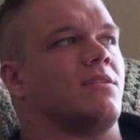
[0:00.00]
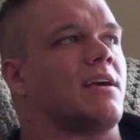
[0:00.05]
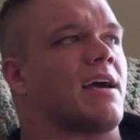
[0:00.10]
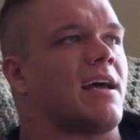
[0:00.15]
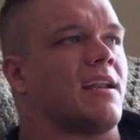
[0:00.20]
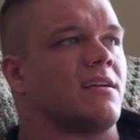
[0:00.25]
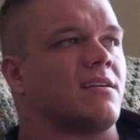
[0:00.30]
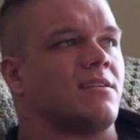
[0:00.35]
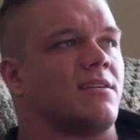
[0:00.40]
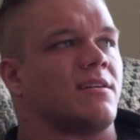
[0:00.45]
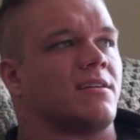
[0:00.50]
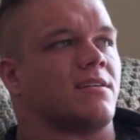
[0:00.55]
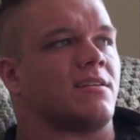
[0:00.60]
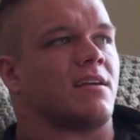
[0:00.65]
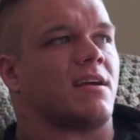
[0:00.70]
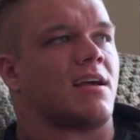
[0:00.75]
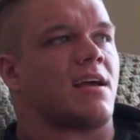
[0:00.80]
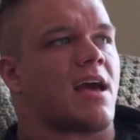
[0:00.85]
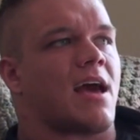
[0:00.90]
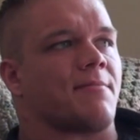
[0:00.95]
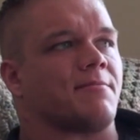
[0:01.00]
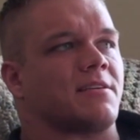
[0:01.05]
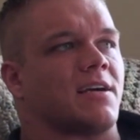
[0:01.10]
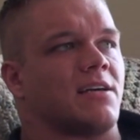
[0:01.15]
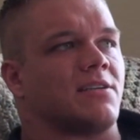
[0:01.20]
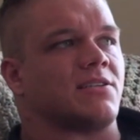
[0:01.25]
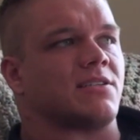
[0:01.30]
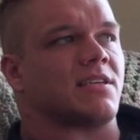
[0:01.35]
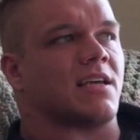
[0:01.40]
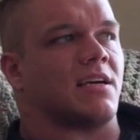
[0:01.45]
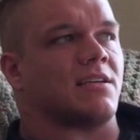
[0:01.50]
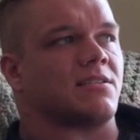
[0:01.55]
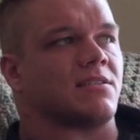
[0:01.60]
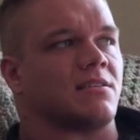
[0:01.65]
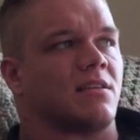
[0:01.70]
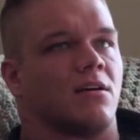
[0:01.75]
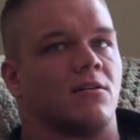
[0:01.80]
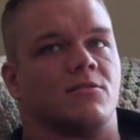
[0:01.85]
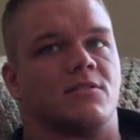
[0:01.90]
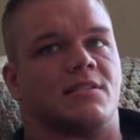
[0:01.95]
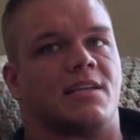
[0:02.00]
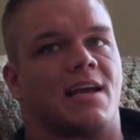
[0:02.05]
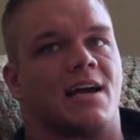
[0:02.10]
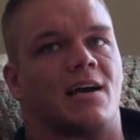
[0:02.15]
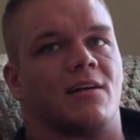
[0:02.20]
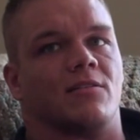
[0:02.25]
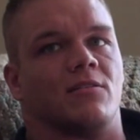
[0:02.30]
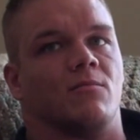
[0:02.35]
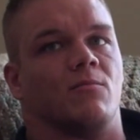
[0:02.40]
kind of, your appetite just kind of slows down